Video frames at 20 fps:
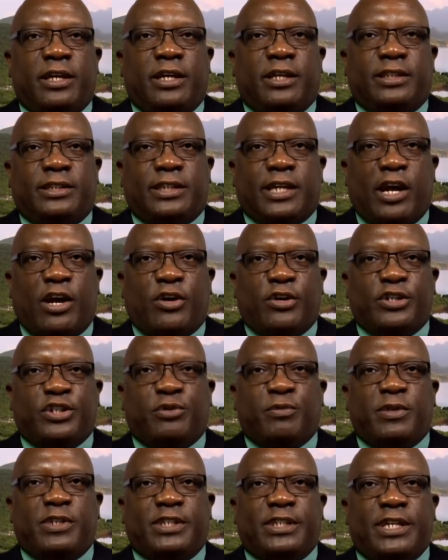saw
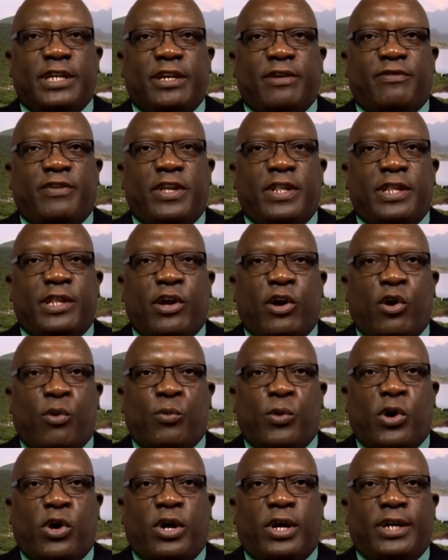us receiving the
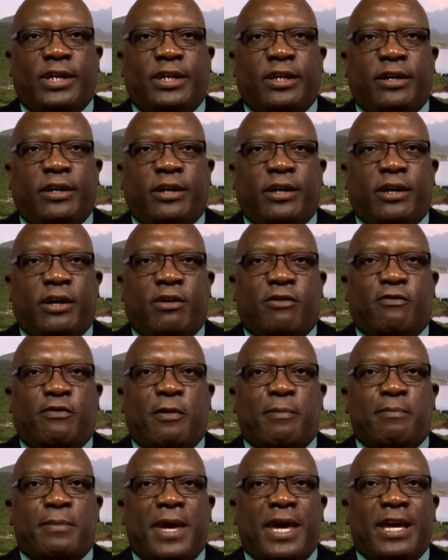award
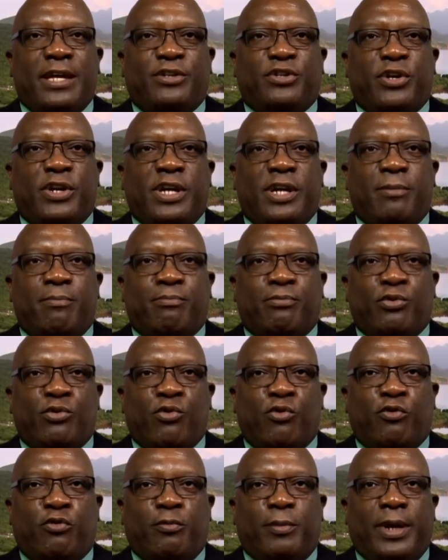for major
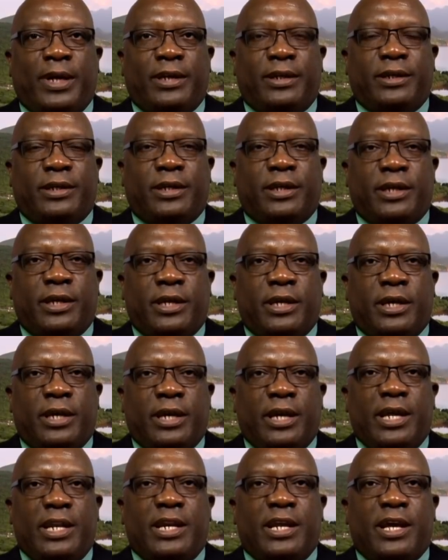improvement
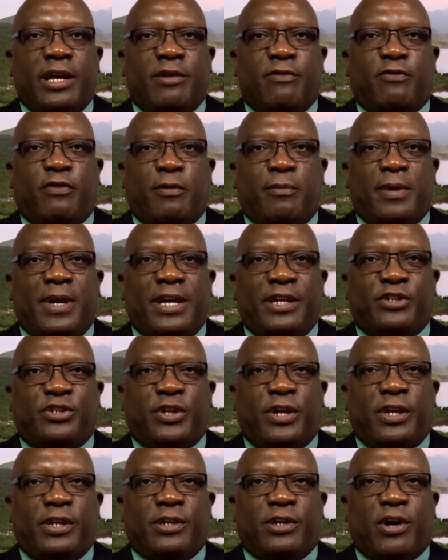in the
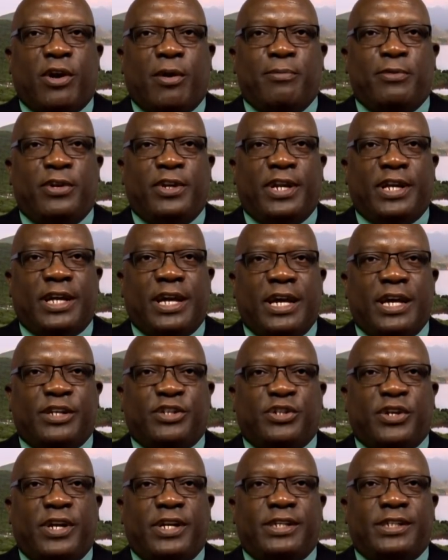information
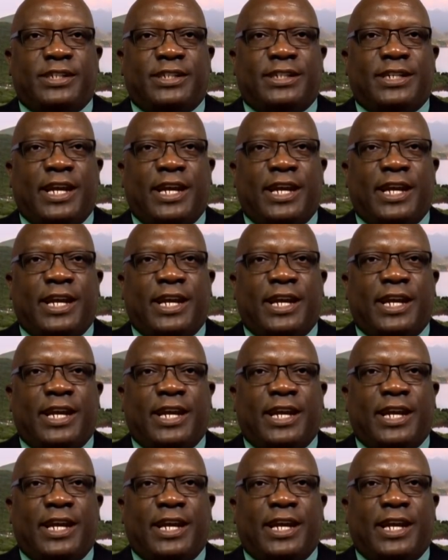communications